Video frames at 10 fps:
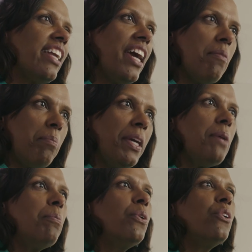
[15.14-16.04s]
Yet I had
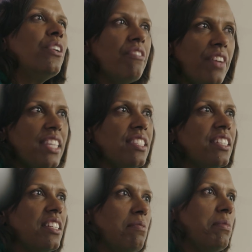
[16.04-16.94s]
people who
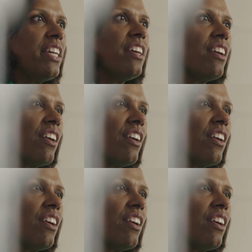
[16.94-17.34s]
invested in me,